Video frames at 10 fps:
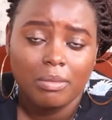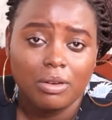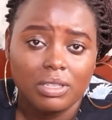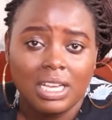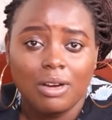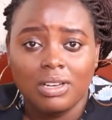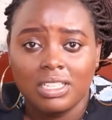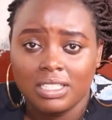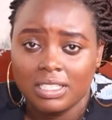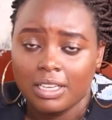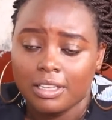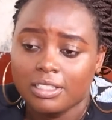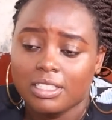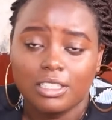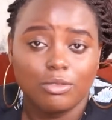Because I always say,
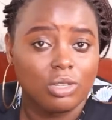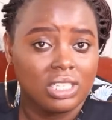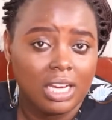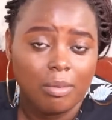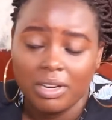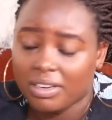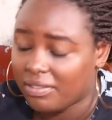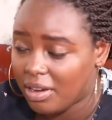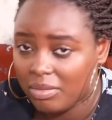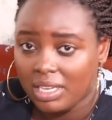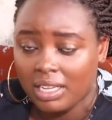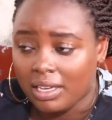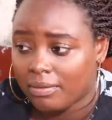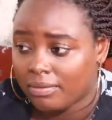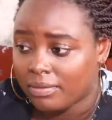sisi wote hapa ni
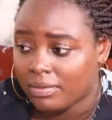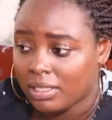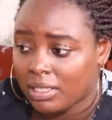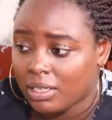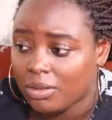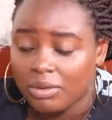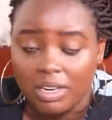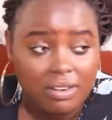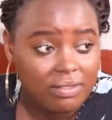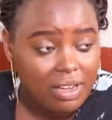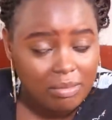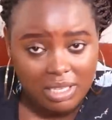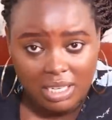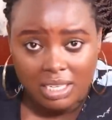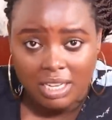familia. We are a
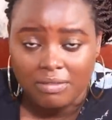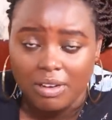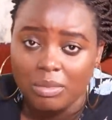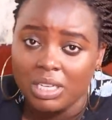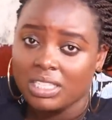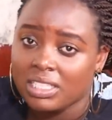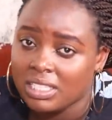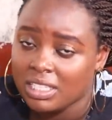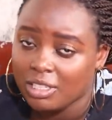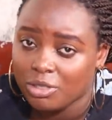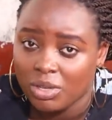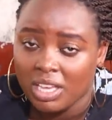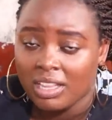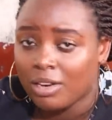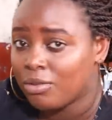family, and families stick
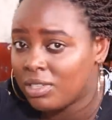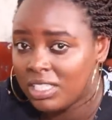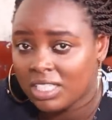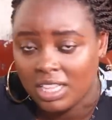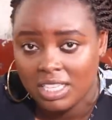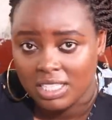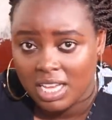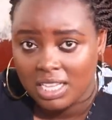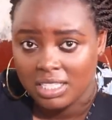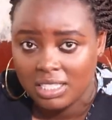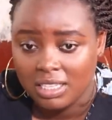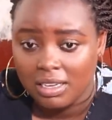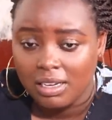together and hold each other's hands.